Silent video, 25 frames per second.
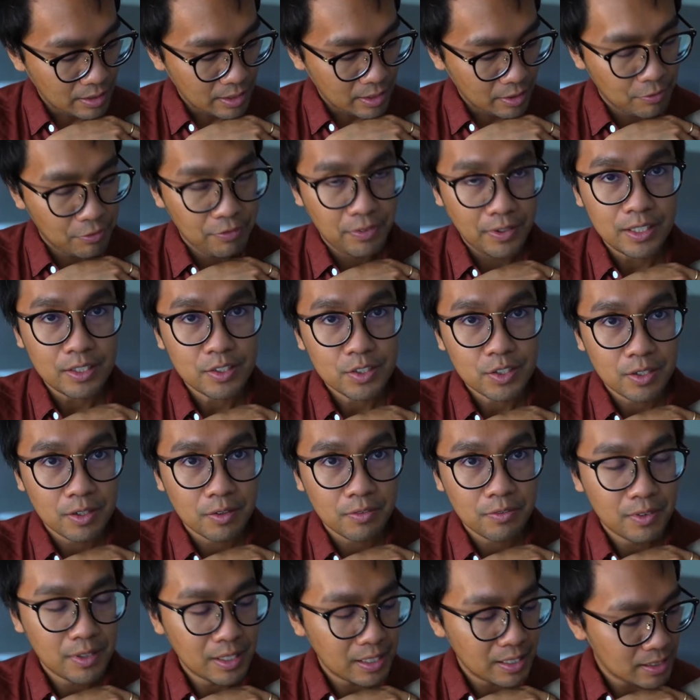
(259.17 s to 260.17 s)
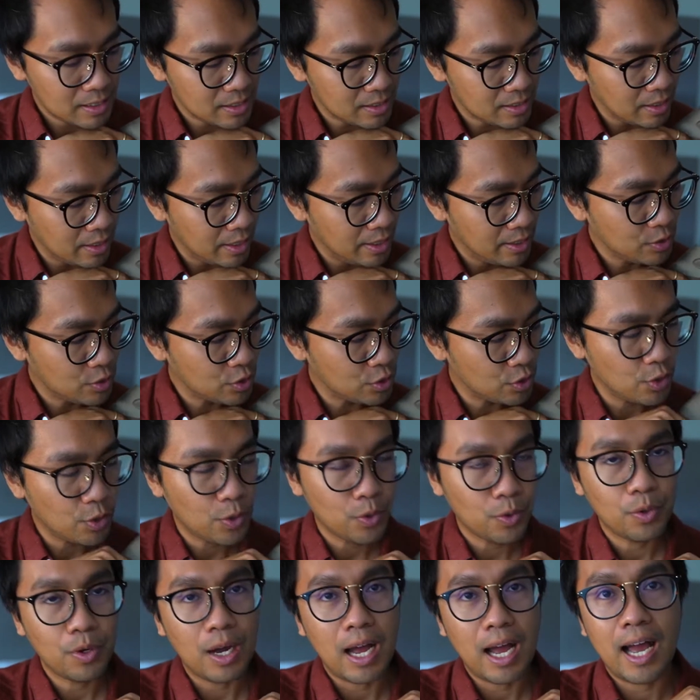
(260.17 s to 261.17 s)
feature of this, and
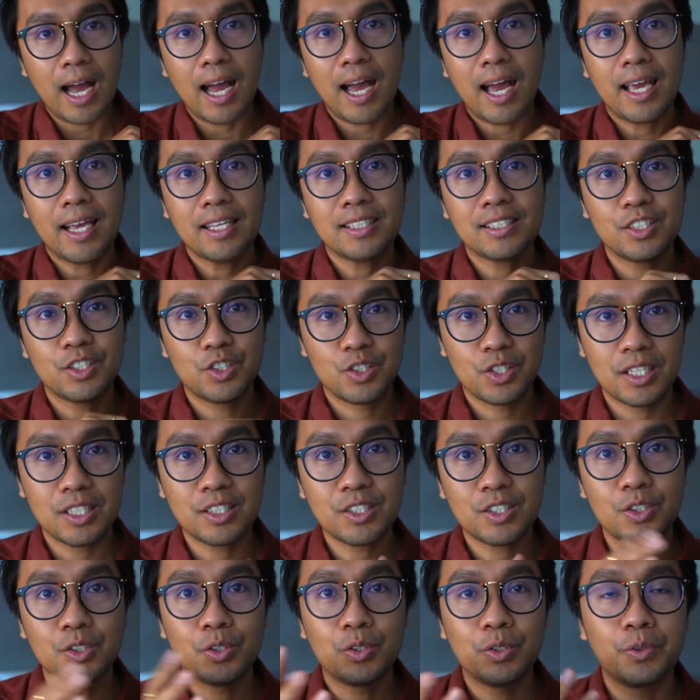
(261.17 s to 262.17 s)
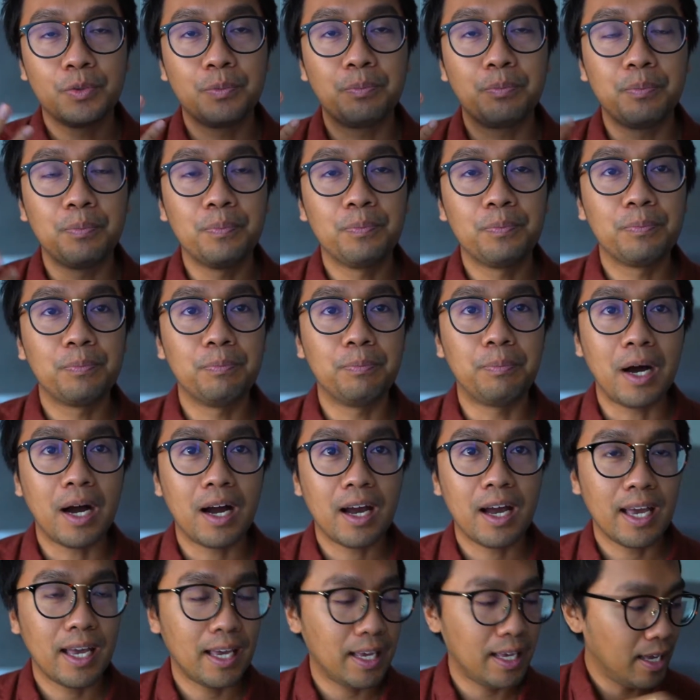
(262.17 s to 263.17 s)
so I suggest you
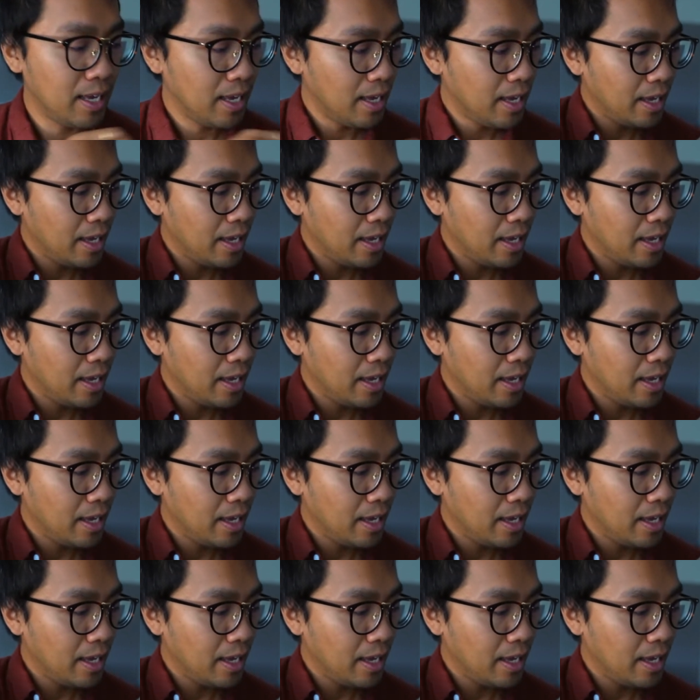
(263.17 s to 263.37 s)
buy